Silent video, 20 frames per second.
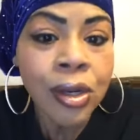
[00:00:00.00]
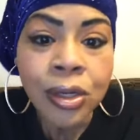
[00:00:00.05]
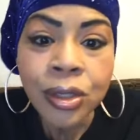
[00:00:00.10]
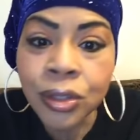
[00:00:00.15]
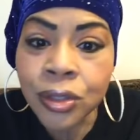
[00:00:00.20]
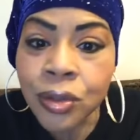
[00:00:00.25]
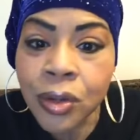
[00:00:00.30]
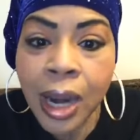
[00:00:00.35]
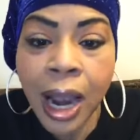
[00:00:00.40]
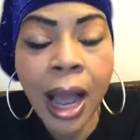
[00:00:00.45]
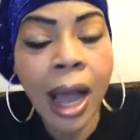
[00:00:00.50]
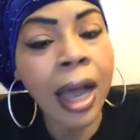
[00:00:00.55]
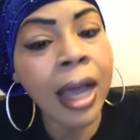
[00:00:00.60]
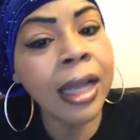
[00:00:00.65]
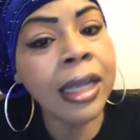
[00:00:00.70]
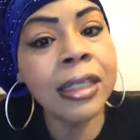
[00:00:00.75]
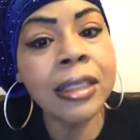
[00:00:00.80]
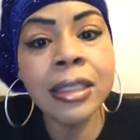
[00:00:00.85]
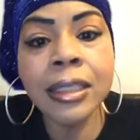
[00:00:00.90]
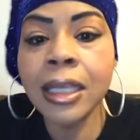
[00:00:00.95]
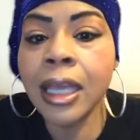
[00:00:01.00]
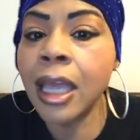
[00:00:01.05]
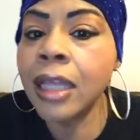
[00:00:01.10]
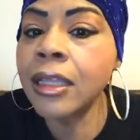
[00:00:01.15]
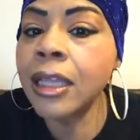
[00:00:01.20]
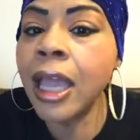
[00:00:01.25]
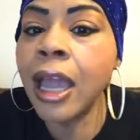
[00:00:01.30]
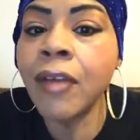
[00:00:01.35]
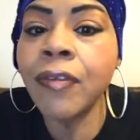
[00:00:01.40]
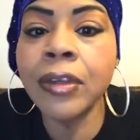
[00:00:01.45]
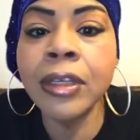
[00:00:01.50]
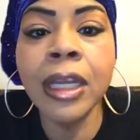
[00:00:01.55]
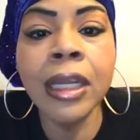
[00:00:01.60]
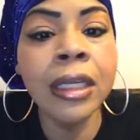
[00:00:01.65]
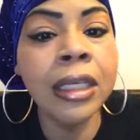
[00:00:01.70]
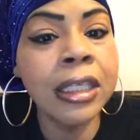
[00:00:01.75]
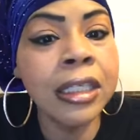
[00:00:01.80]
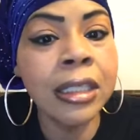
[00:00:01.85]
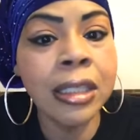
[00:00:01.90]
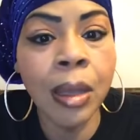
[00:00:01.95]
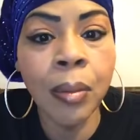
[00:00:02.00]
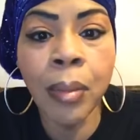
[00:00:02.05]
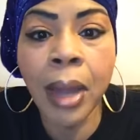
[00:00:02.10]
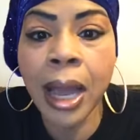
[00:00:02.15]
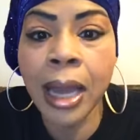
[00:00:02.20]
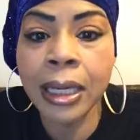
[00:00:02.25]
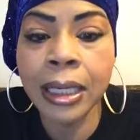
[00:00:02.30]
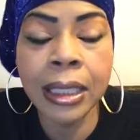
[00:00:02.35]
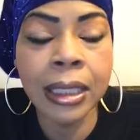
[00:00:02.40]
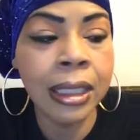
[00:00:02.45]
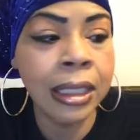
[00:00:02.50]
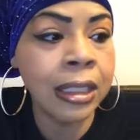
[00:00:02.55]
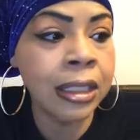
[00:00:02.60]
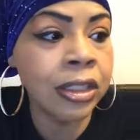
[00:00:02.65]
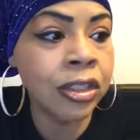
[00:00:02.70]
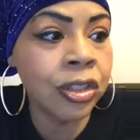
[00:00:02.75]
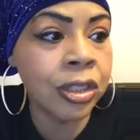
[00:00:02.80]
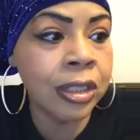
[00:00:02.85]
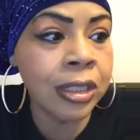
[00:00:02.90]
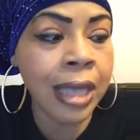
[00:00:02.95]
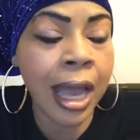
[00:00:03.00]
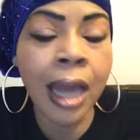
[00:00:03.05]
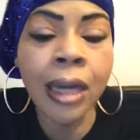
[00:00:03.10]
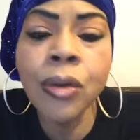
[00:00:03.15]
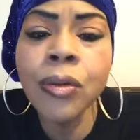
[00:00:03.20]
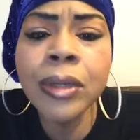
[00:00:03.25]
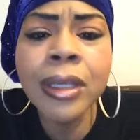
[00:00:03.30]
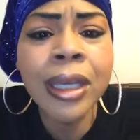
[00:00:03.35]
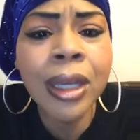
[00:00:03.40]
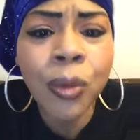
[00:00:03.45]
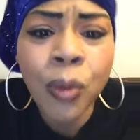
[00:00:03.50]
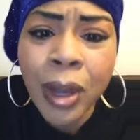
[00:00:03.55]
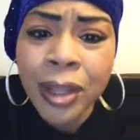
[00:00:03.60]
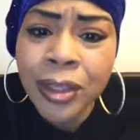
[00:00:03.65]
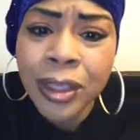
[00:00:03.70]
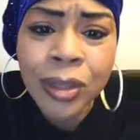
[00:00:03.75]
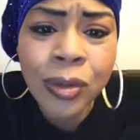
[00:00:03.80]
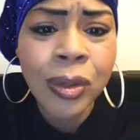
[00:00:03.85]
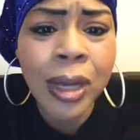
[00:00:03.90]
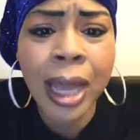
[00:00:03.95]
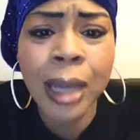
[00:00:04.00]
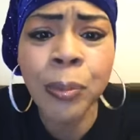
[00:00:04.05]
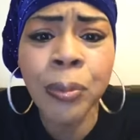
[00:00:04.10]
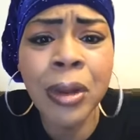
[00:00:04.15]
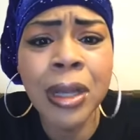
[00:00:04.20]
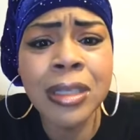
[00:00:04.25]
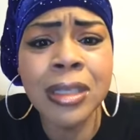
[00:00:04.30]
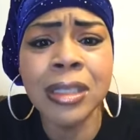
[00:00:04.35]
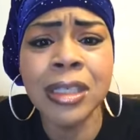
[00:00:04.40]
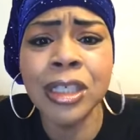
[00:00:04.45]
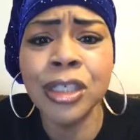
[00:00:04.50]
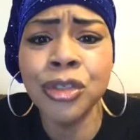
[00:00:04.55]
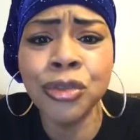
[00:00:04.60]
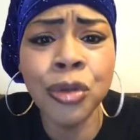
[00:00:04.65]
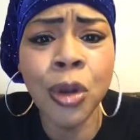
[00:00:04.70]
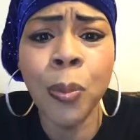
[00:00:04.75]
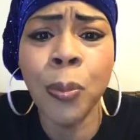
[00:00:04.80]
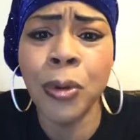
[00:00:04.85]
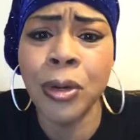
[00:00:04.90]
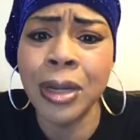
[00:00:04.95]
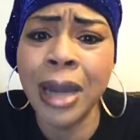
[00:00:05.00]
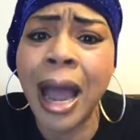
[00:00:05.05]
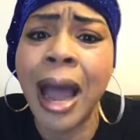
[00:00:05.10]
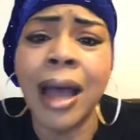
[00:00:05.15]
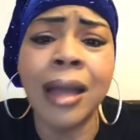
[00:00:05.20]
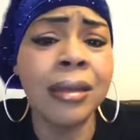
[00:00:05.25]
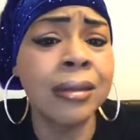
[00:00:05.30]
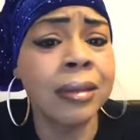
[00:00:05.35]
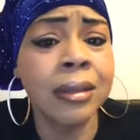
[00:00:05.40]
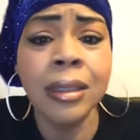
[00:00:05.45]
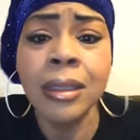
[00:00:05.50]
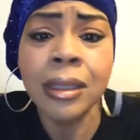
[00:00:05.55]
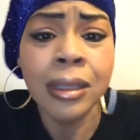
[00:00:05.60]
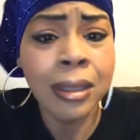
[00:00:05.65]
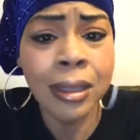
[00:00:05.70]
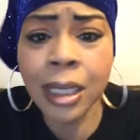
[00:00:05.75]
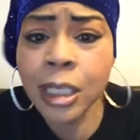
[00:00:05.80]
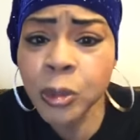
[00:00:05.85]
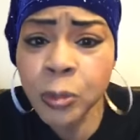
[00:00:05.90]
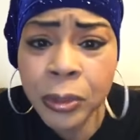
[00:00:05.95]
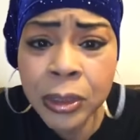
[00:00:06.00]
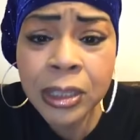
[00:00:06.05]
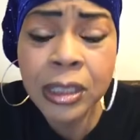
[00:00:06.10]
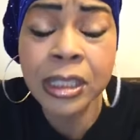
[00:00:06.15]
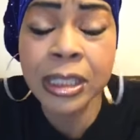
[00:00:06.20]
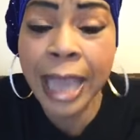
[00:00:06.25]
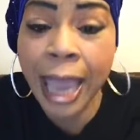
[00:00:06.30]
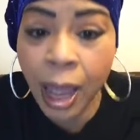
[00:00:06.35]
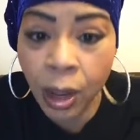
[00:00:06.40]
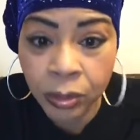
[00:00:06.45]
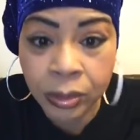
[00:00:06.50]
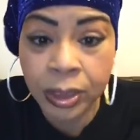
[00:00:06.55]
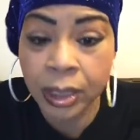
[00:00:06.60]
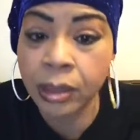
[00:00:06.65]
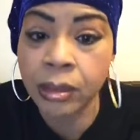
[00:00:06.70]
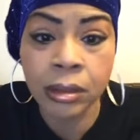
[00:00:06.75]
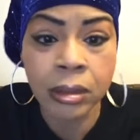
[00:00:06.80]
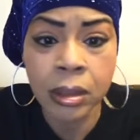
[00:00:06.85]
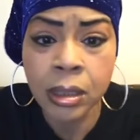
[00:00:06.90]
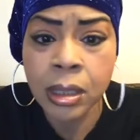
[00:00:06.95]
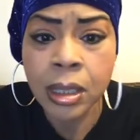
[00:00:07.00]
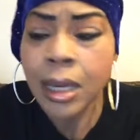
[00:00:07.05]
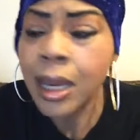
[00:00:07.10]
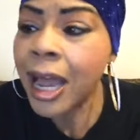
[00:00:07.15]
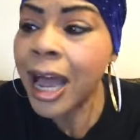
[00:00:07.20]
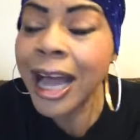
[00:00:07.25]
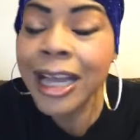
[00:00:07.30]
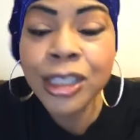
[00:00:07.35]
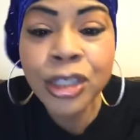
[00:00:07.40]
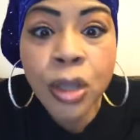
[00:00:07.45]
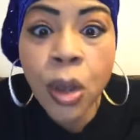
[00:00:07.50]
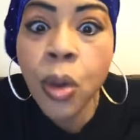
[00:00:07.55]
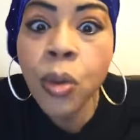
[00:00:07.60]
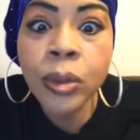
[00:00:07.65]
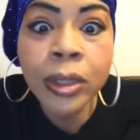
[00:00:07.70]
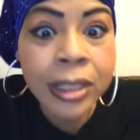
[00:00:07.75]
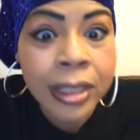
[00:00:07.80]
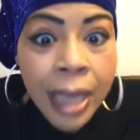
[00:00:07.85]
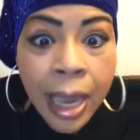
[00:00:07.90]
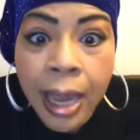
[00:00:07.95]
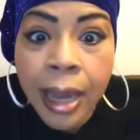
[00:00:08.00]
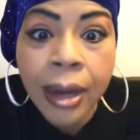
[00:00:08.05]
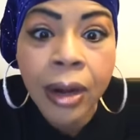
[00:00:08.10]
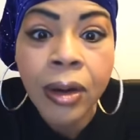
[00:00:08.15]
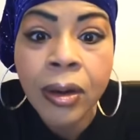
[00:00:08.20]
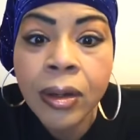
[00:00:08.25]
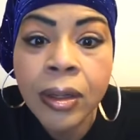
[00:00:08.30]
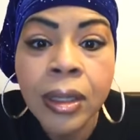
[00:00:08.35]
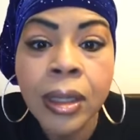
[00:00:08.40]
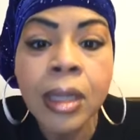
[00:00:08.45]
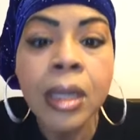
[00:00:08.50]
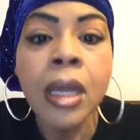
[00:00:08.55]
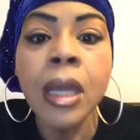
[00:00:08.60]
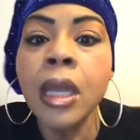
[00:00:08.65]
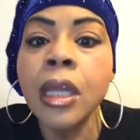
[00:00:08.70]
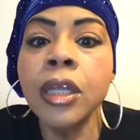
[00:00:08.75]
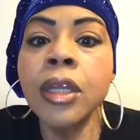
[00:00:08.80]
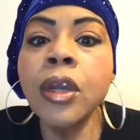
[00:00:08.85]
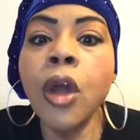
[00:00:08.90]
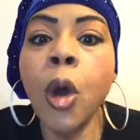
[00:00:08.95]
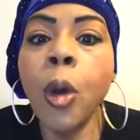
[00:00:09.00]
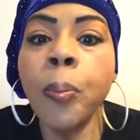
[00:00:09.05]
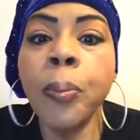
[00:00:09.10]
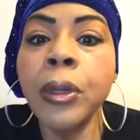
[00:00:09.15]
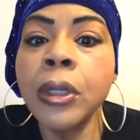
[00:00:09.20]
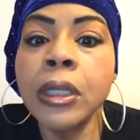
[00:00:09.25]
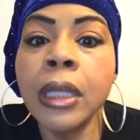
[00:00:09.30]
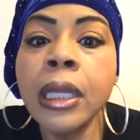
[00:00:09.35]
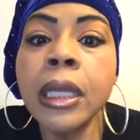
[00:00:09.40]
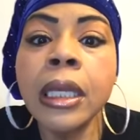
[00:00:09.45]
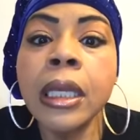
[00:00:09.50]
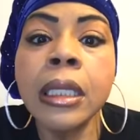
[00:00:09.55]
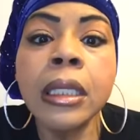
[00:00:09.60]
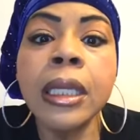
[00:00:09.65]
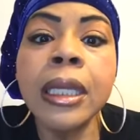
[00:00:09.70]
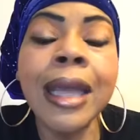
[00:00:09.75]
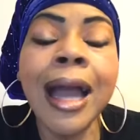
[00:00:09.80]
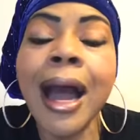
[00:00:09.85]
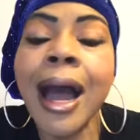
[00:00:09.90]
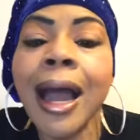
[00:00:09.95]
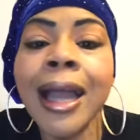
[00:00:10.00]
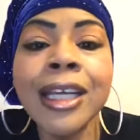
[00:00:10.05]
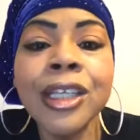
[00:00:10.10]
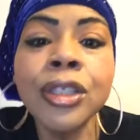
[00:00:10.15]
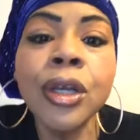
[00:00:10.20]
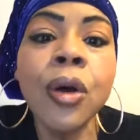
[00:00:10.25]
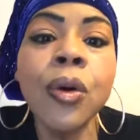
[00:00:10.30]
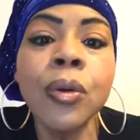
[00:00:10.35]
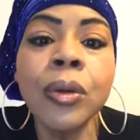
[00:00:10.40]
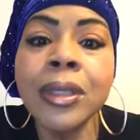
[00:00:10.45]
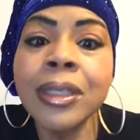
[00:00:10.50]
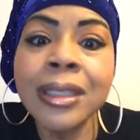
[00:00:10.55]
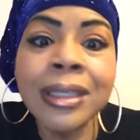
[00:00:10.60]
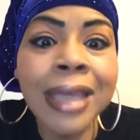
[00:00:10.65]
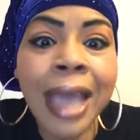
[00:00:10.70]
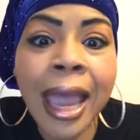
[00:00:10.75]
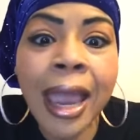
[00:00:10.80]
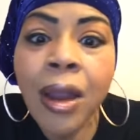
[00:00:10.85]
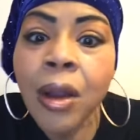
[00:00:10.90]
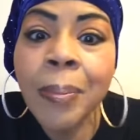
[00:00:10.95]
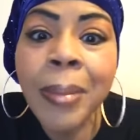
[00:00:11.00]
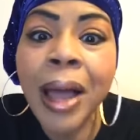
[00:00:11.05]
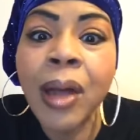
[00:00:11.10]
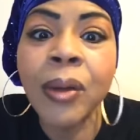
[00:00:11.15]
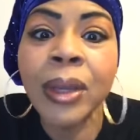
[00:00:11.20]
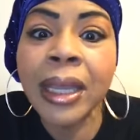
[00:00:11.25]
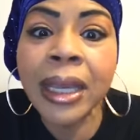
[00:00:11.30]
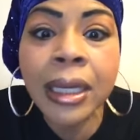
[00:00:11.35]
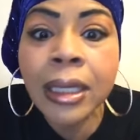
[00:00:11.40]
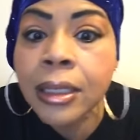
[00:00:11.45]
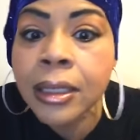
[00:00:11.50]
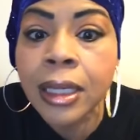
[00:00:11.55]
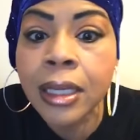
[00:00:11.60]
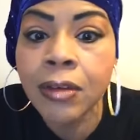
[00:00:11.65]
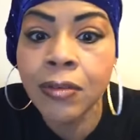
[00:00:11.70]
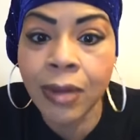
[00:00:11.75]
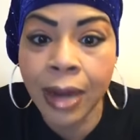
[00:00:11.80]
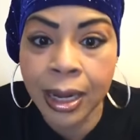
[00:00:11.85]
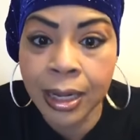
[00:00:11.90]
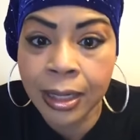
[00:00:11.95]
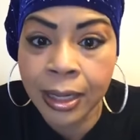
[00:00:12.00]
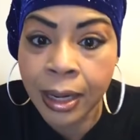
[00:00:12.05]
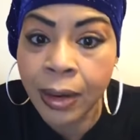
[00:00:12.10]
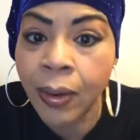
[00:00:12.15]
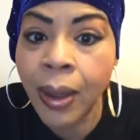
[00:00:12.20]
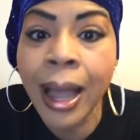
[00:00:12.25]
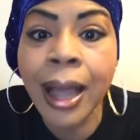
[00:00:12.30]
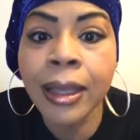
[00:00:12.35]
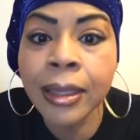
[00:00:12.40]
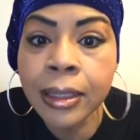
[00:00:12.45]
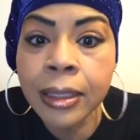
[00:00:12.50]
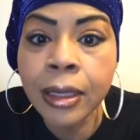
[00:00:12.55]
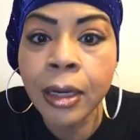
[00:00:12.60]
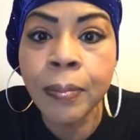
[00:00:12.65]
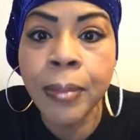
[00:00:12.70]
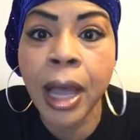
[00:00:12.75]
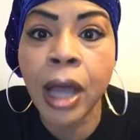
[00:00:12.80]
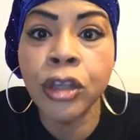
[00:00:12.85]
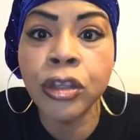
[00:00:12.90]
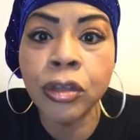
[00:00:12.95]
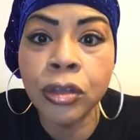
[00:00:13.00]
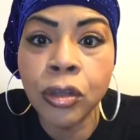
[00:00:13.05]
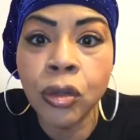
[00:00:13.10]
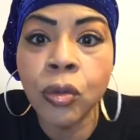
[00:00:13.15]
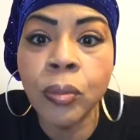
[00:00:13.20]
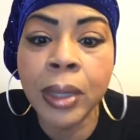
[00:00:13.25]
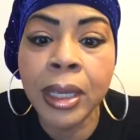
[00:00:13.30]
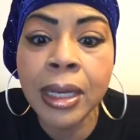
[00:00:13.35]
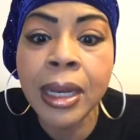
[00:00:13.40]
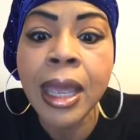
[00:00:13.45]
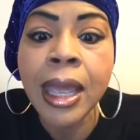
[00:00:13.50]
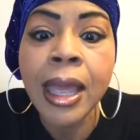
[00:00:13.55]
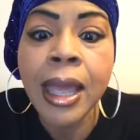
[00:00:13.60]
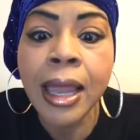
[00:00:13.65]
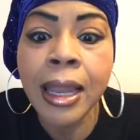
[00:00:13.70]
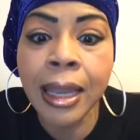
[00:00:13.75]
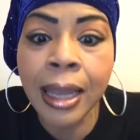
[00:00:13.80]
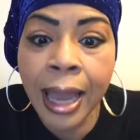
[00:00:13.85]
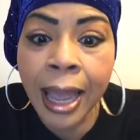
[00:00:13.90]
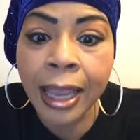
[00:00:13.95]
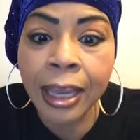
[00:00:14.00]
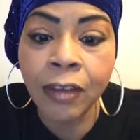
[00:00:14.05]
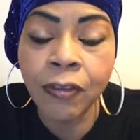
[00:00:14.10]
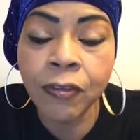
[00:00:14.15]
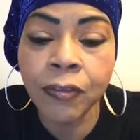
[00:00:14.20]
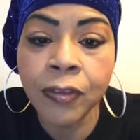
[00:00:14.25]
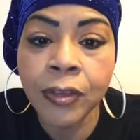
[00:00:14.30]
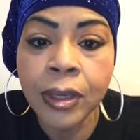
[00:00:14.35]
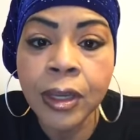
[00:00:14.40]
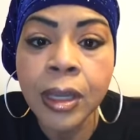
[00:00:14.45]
You guys, evidently somebody is just, I don't care whether you like President Trump or not. Let's put this out there. I don't care. Politically, I don't care about anything right now. I care about human life.